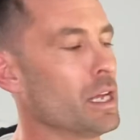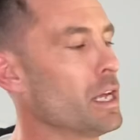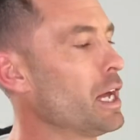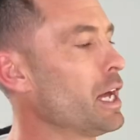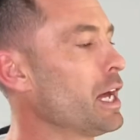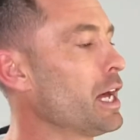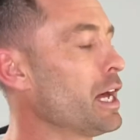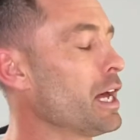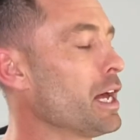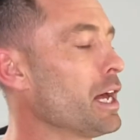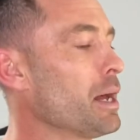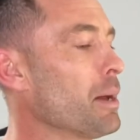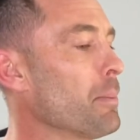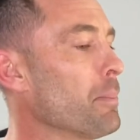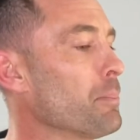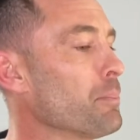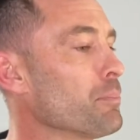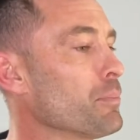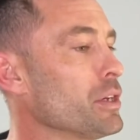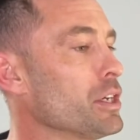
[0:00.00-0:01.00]

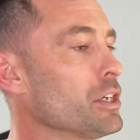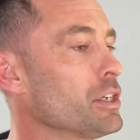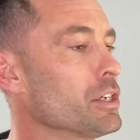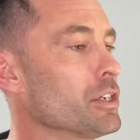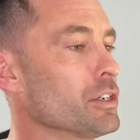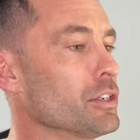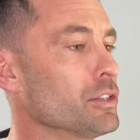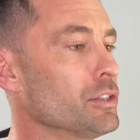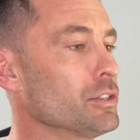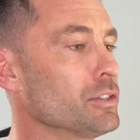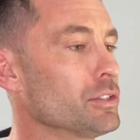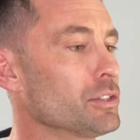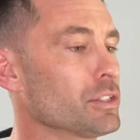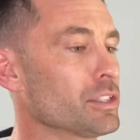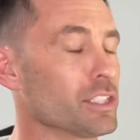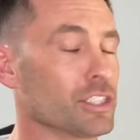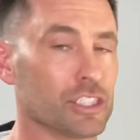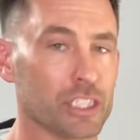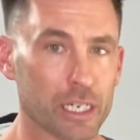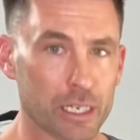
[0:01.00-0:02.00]
um, because
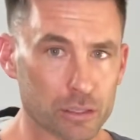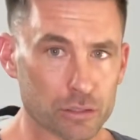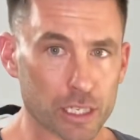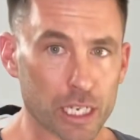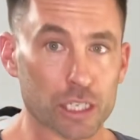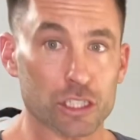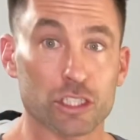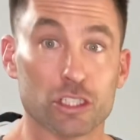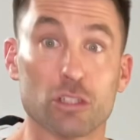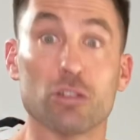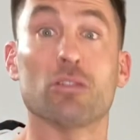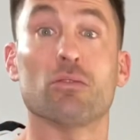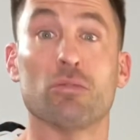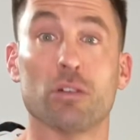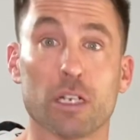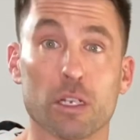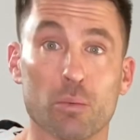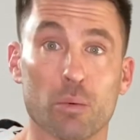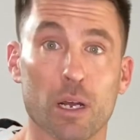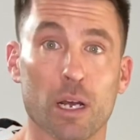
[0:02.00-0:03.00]
the channel's actually doing
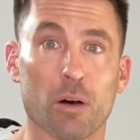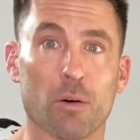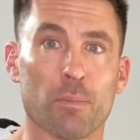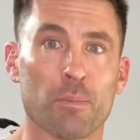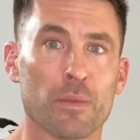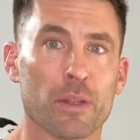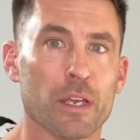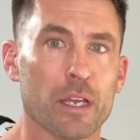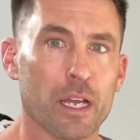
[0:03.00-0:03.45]
really well